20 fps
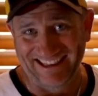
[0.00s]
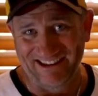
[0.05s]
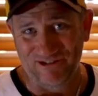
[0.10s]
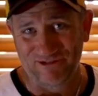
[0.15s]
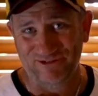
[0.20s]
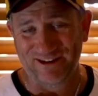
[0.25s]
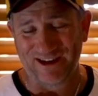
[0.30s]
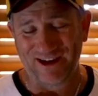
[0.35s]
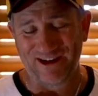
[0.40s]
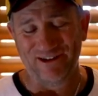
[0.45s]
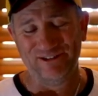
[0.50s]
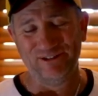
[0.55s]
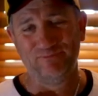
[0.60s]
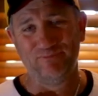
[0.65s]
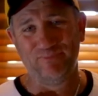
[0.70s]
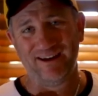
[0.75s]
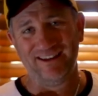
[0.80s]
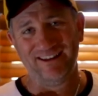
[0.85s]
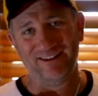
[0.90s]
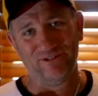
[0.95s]
who knows,
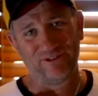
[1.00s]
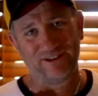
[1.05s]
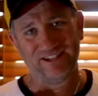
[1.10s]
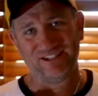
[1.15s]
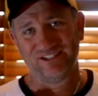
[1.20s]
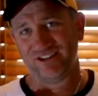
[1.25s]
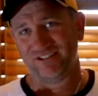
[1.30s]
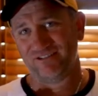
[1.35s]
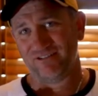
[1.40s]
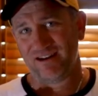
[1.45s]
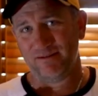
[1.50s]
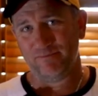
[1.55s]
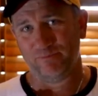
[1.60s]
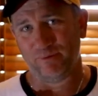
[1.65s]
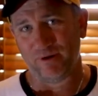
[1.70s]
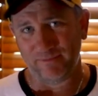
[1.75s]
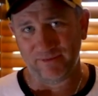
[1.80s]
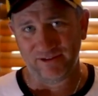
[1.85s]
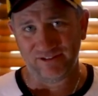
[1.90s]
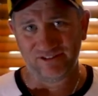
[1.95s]
but look, it's a great
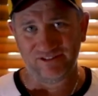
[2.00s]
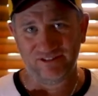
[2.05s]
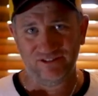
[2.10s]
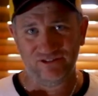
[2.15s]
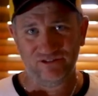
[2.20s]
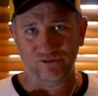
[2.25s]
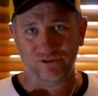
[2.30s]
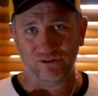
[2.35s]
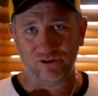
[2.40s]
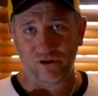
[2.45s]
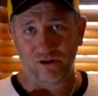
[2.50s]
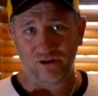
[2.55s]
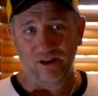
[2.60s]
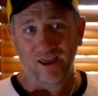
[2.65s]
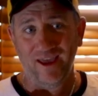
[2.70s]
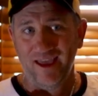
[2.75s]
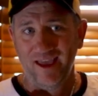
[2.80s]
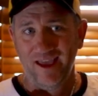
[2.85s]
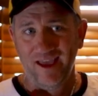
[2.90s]
premise to do it on.